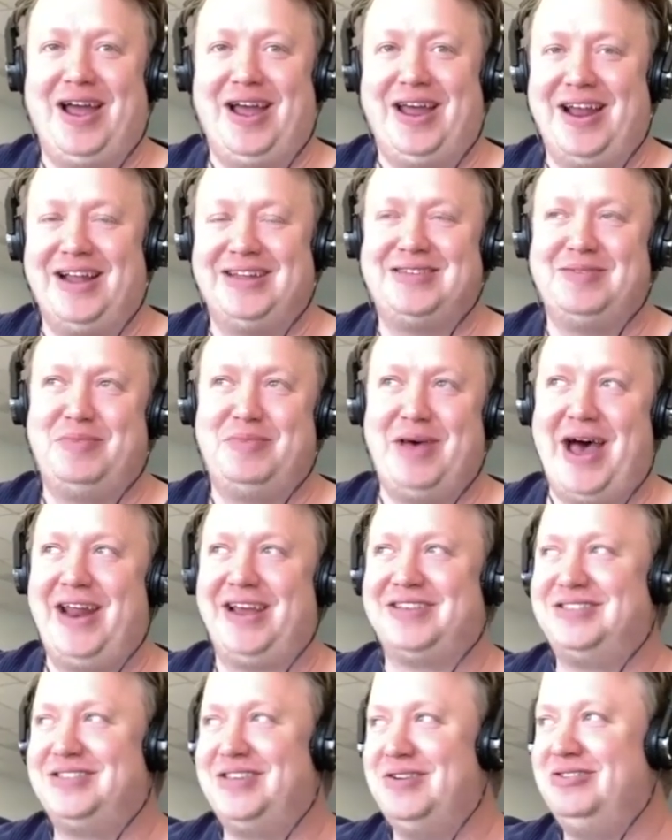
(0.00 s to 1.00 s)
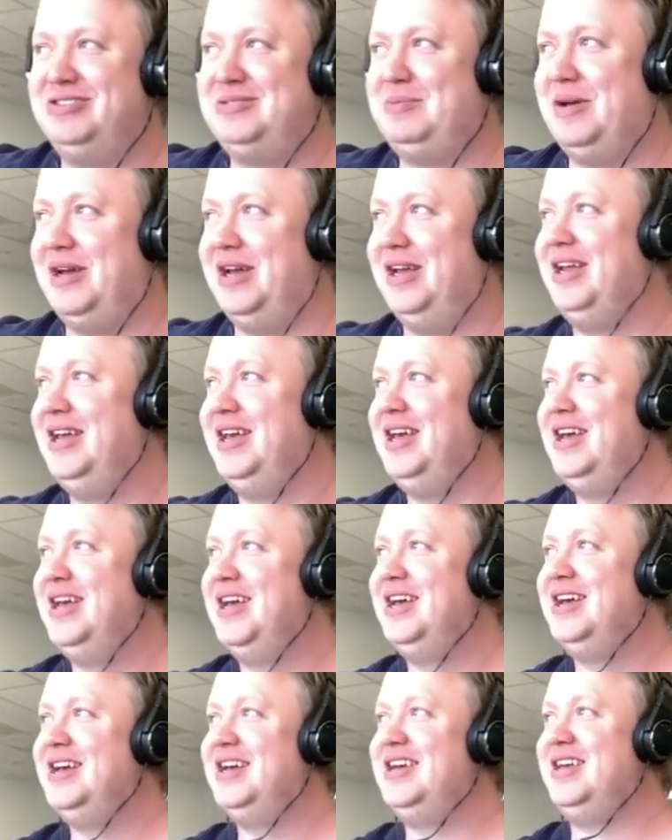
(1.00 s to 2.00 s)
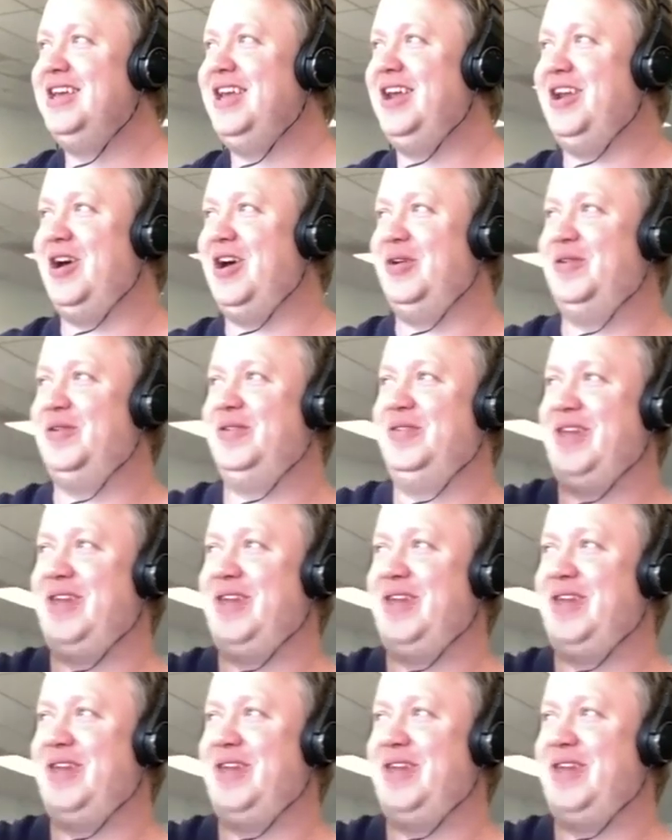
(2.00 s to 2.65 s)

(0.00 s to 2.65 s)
And that's a bad excuse, but you know,